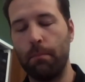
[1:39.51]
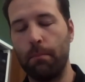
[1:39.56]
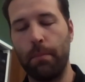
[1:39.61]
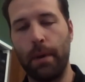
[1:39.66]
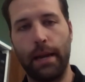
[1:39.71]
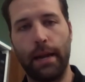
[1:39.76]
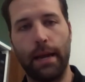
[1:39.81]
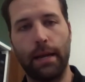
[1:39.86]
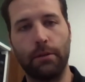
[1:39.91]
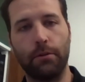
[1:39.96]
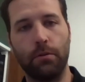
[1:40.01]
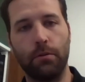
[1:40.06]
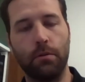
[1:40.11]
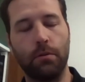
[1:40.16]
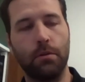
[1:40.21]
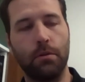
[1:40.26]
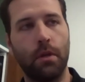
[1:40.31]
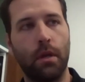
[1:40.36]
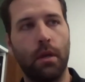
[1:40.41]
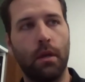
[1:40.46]
bad
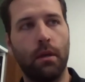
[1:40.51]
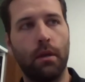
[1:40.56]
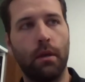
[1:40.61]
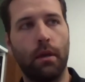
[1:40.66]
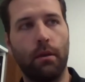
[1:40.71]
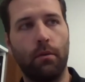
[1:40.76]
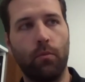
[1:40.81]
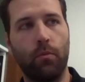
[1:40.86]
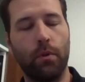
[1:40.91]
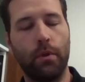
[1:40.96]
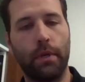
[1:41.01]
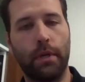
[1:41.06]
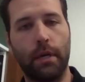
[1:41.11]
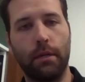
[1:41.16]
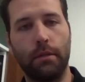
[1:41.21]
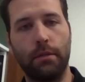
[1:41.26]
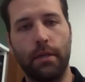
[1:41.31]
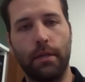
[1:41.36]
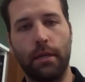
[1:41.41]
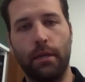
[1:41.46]
actors and really
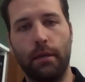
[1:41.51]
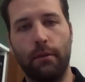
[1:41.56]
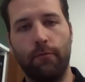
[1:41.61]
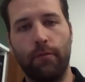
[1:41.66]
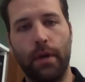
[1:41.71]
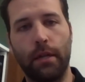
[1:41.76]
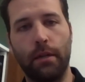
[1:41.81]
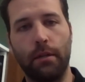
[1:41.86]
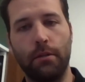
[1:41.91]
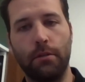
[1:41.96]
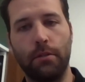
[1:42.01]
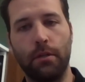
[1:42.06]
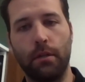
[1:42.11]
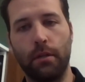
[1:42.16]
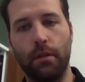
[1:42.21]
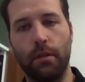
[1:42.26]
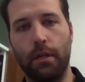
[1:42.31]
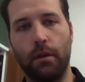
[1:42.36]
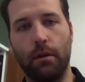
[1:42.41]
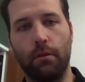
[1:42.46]
kind of taking advantage and
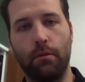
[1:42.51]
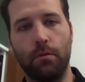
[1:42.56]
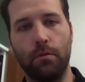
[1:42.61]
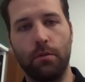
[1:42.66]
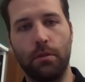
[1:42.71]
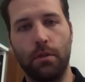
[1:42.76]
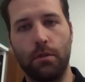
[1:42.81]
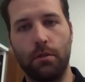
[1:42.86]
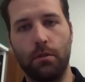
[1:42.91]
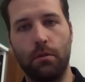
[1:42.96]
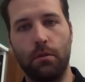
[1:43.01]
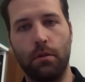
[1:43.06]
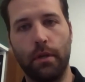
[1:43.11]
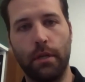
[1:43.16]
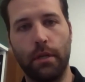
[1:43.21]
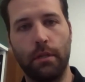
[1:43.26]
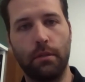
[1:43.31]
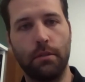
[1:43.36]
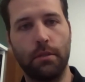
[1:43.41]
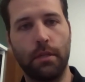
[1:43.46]
leaning on those digital
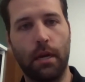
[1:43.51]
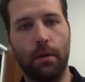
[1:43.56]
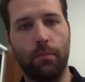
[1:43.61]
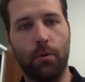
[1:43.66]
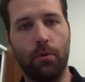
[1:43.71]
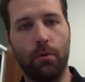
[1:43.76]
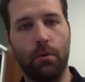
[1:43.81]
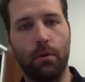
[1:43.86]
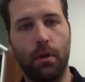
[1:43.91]
and cyber